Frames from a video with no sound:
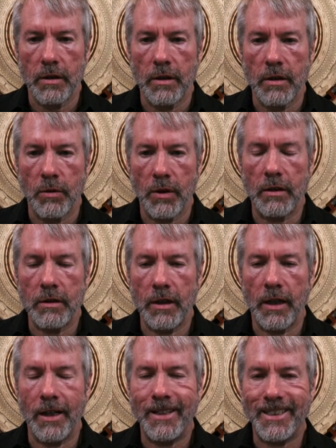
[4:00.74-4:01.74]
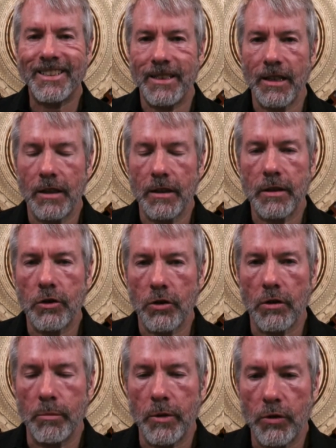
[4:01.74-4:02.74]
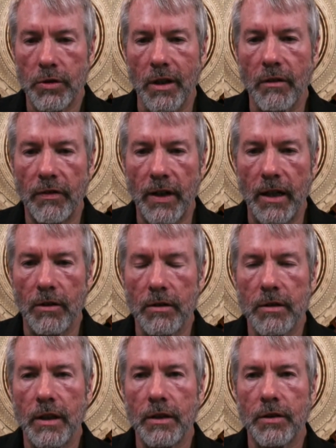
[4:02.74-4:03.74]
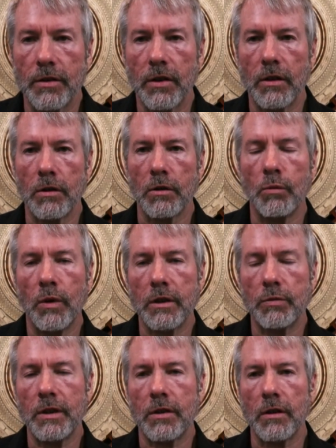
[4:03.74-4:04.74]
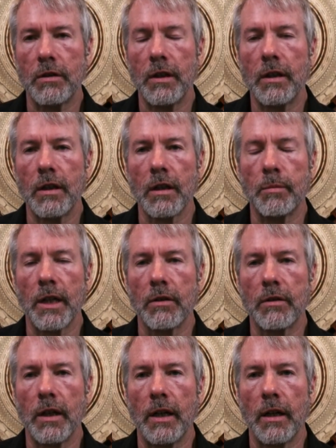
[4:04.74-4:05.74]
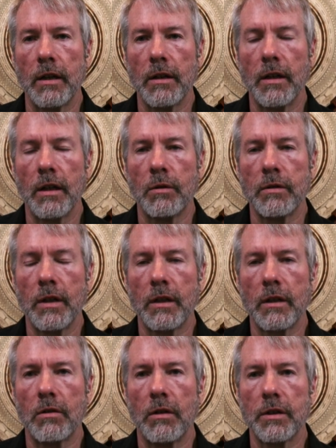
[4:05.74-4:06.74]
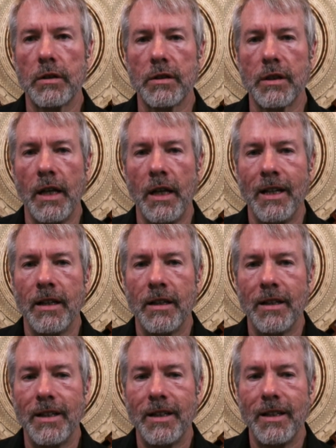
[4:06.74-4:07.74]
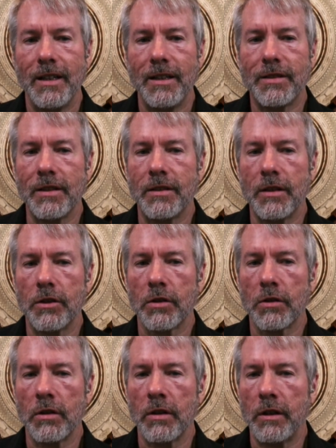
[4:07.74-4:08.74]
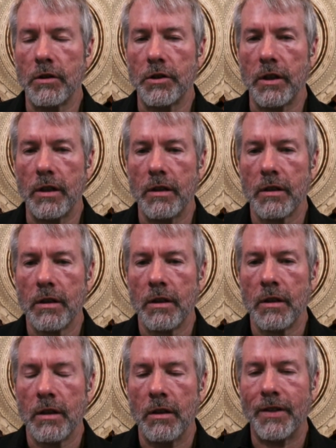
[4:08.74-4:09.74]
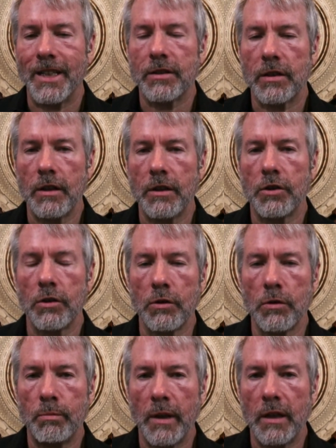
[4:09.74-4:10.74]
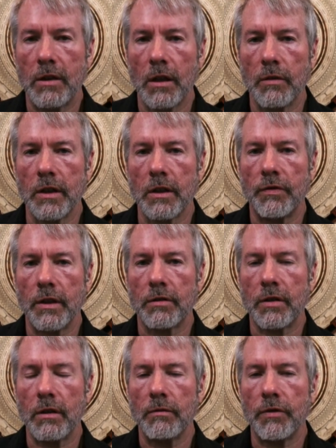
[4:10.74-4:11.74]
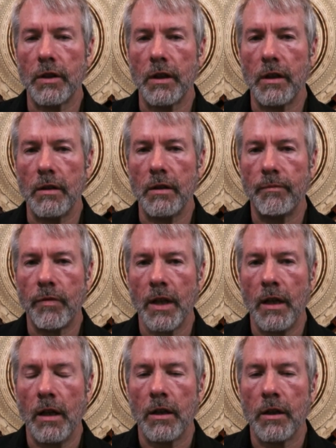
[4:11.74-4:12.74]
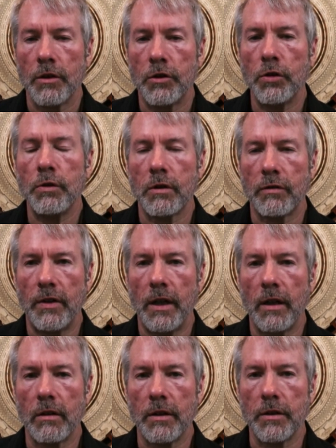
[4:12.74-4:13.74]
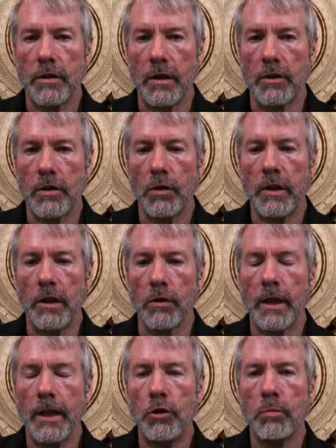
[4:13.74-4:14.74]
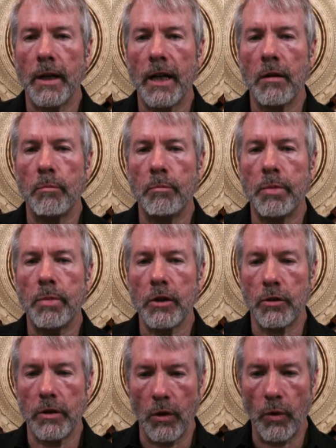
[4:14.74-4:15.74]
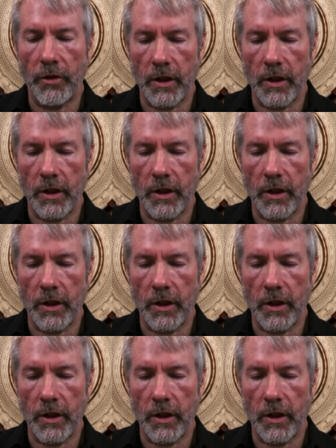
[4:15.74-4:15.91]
Well, yeah, it's still a digital music file. And so once we start thinking about that, now the question is it digital energy? If I send you Beethoven's Fifth Symphony to your file in Tokyo, can you buy a building with it?